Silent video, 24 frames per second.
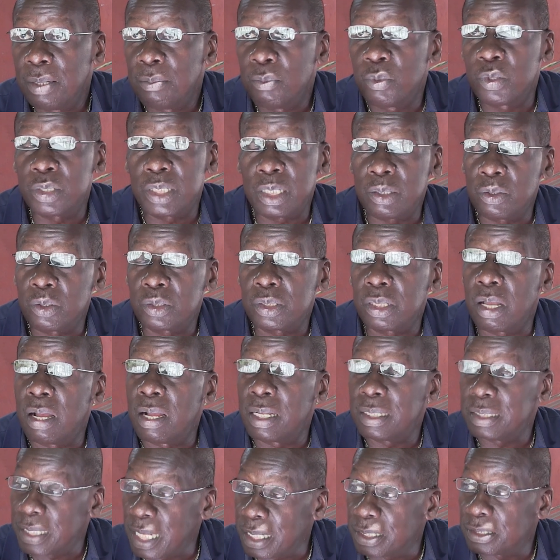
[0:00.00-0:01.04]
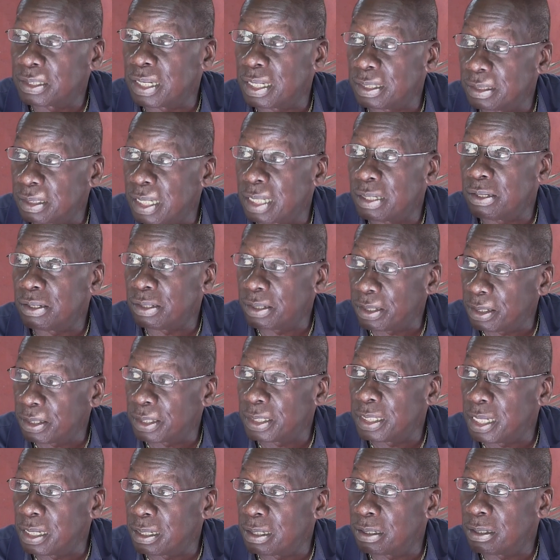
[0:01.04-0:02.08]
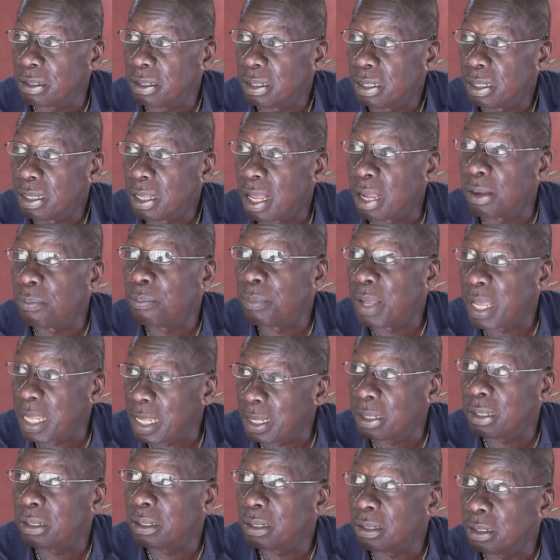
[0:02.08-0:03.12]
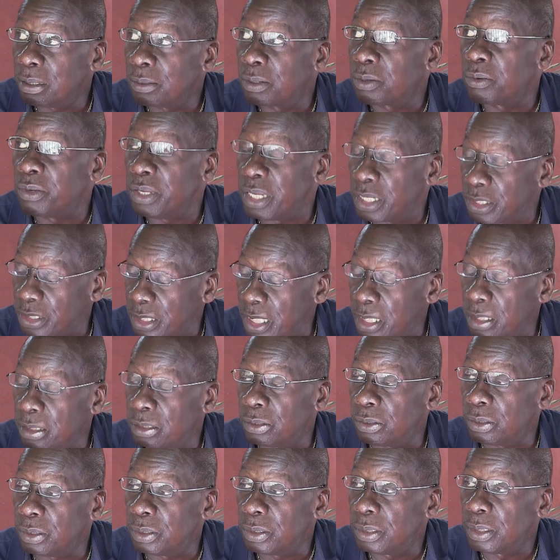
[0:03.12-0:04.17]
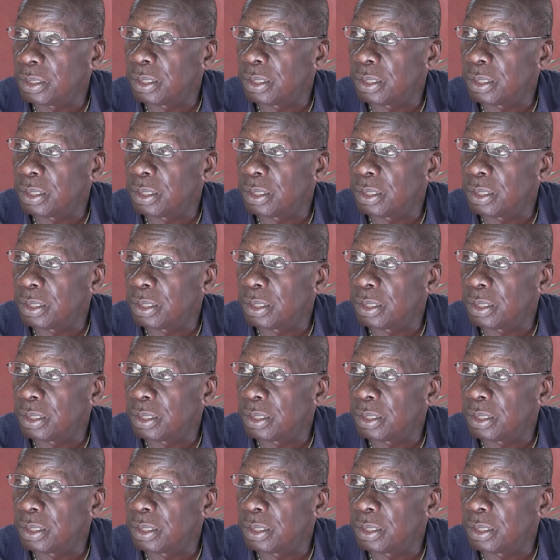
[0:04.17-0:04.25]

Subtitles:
Most of those horn sections that you heard there are my creation too.